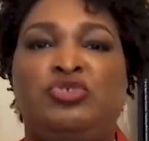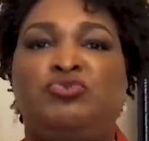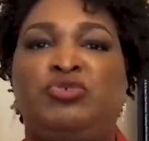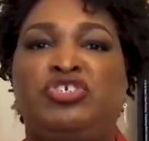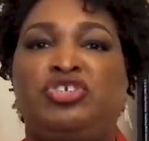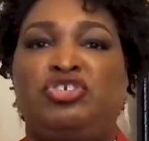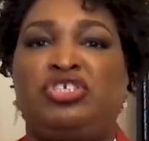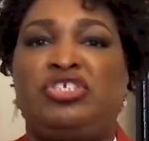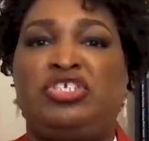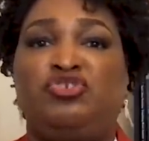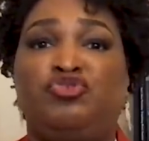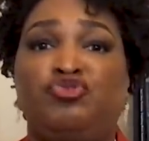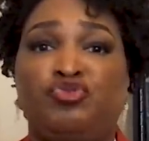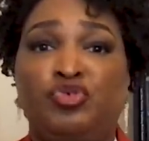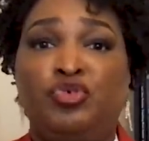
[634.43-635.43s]
We start to see
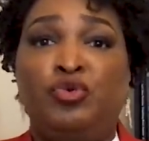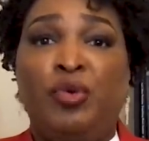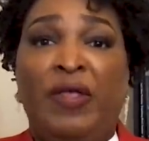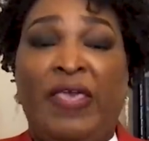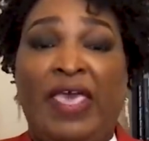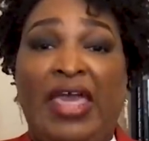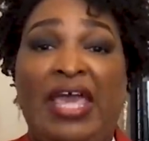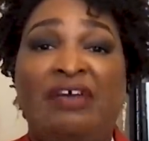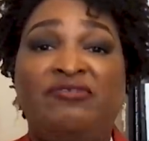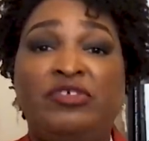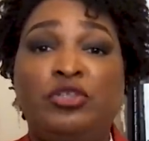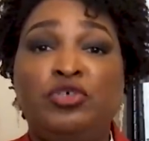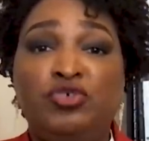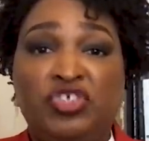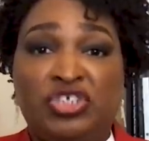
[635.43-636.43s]
true
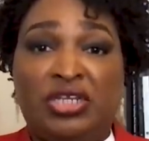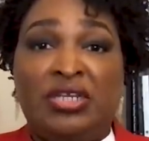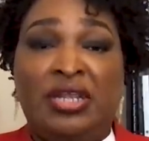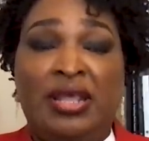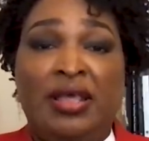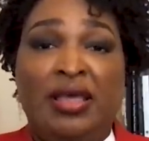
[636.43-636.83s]
evolution.